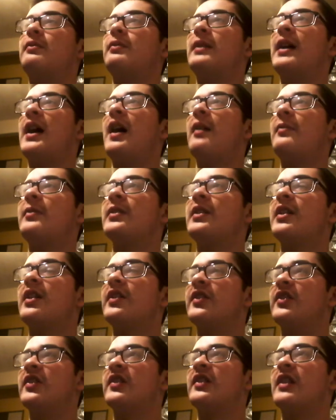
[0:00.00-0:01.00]
we haven't
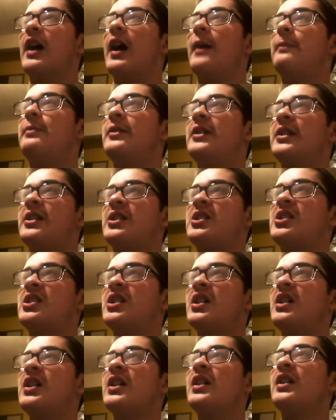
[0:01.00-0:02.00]
established
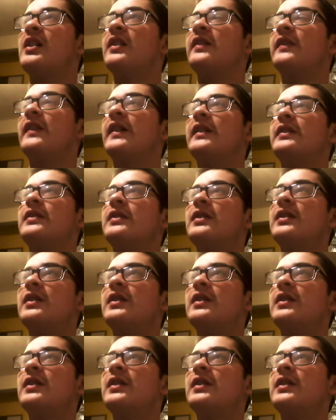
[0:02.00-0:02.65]
the